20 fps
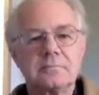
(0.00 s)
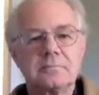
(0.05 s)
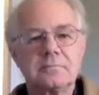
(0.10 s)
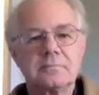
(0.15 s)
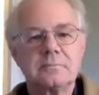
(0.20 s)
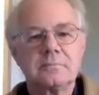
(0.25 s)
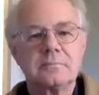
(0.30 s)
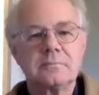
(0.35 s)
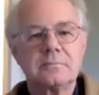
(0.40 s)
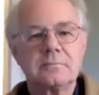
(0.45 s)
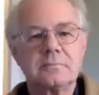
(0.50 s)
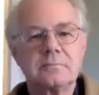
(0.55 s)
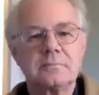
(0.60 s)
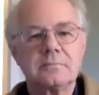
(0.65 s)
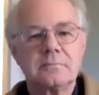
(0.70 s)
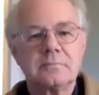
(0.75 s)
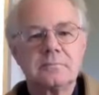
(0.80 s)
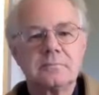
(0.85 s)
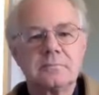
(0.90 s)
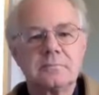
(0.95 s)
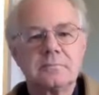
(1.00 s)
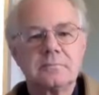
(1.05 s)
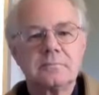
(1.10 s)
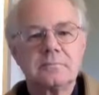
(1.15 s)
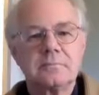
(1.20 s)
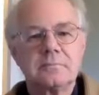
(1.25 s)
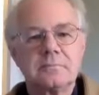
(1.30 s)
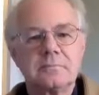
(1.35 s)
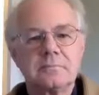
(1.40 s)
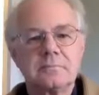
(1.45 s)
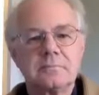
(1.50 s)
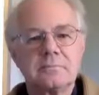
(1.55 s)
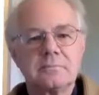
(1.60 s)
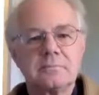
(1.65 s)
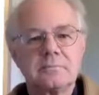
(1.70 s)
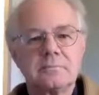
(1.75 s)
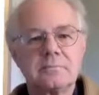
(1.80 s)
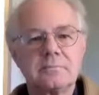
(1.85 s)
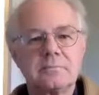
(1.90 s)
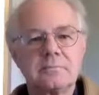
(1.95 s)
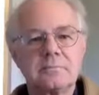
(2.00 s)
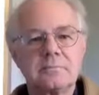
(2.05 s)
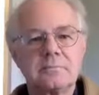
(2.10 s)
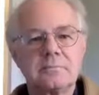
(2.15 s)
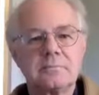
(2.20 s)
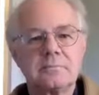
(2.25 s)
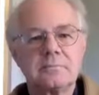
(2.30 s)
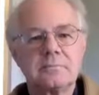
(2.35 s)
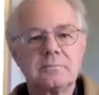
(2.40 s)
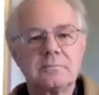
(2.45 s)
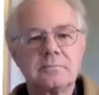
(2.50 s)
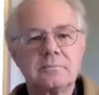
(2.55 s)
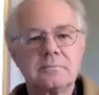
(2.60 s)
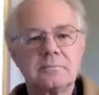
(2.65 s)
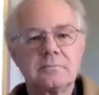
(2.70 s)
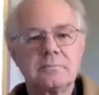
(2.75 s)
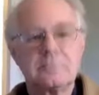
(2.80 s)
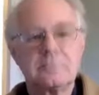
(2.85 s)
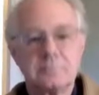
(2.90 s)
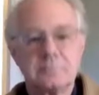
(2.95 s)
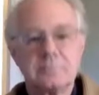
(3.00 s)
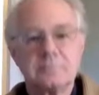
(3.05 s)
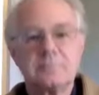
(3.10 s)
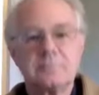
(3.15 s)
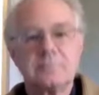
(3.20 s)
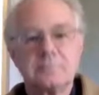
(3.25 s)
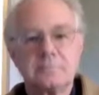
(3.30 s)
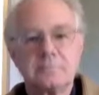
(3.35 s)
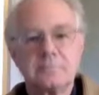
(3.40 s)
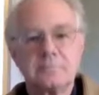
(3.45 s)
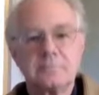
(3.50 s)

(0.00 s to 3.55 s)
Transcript: The person shown says nothing.